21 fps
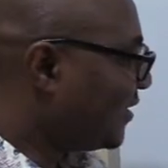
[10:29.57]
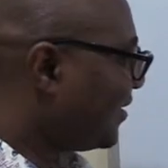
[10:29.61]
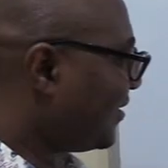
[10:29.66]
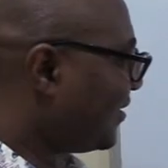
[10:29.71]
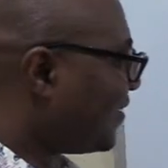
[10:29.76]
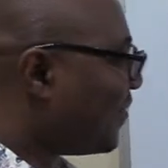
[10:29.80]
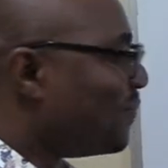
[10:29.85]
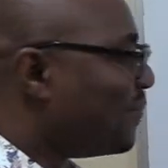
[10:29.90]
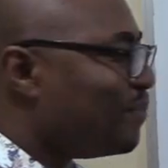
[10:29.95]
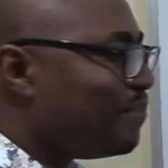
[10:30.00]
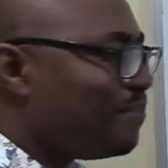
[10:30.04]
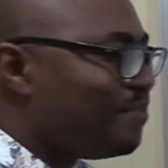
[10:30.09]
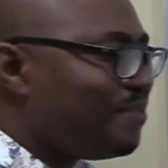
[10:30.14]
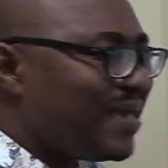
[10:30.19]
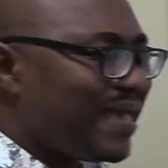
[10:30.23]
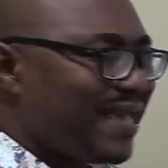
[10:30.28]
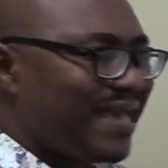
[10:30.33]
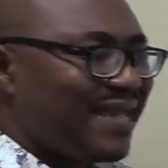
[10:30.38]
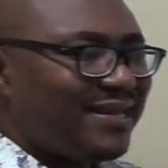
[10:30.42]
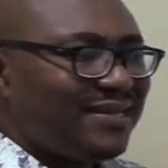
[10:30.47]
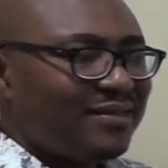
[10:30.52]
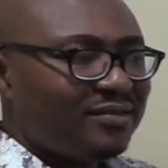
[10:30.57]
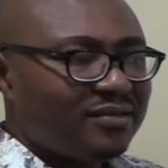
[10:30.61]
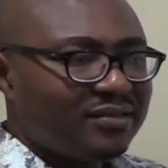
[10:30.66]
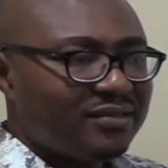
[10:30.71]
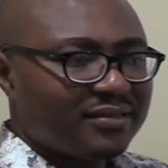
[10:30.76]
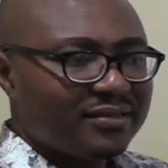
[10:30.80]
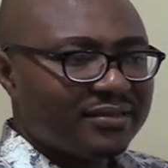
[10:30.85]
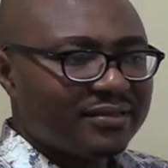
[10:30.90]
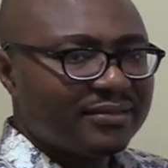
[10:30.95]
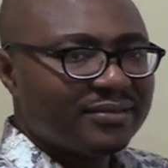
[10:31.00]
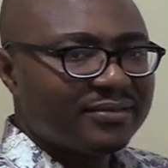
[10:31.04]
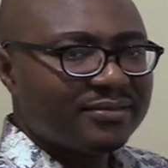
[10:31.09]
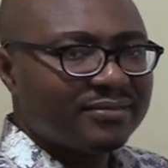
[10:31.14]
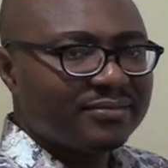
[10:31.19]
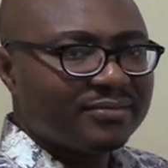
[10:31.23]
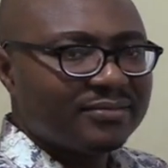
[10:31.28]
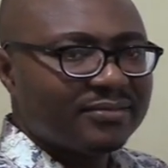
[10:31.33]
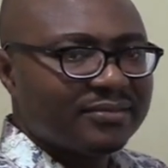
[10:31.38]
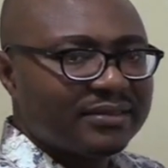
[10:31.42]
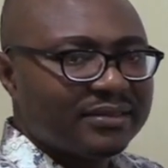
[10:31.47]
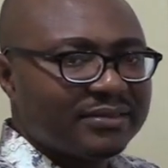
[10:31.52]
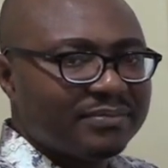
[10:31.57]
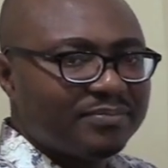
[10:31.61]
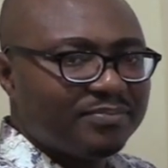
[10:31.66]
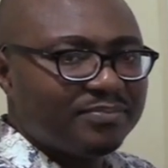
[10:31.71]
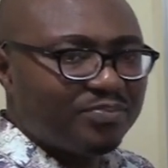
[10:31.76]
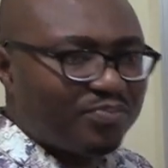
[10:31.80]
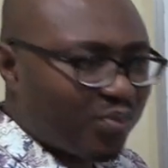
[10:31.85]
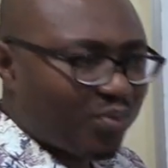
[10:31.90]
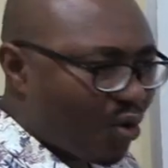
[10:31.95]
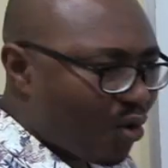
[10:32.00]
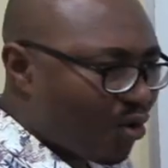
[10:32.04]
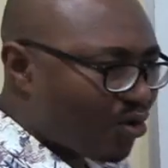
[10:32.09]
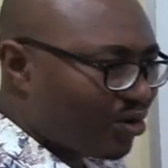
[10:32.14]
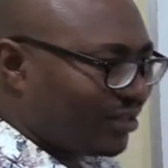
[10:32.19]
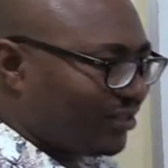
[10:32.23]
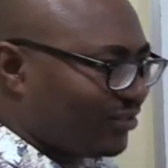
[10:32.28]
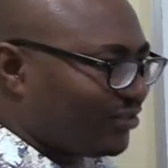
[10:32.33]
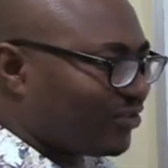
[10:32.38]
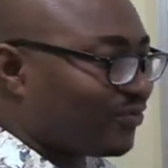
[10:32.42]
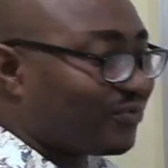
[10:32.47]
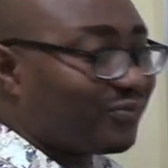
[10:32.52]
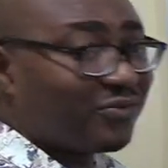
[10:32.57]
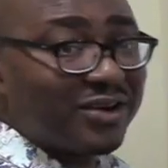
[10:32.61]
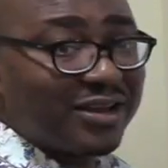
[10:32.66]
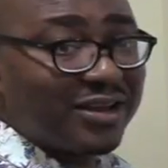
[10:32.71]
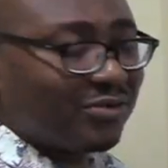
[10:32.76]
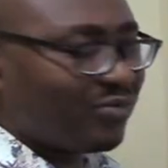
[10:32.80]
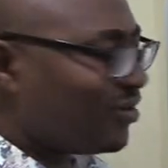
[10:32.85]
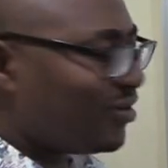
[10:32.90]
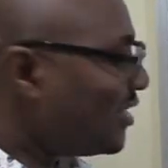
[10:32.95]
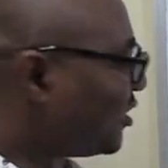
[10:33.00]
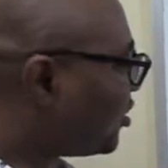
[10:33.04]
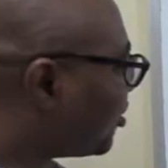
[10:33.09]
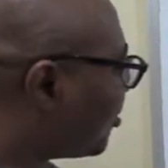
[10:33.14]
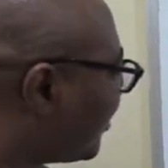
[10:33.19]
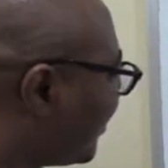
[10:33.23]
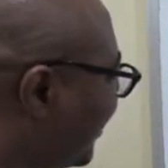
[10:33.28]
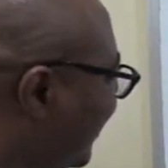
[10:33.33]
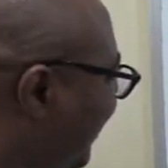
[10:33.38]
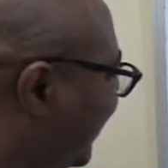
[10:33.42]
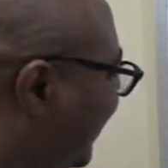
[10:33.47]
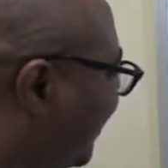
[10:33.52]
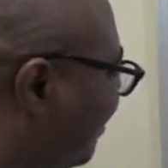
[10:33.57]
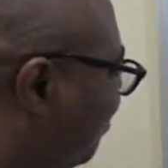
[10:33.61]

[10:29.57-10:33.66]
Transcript: The main point of regulation is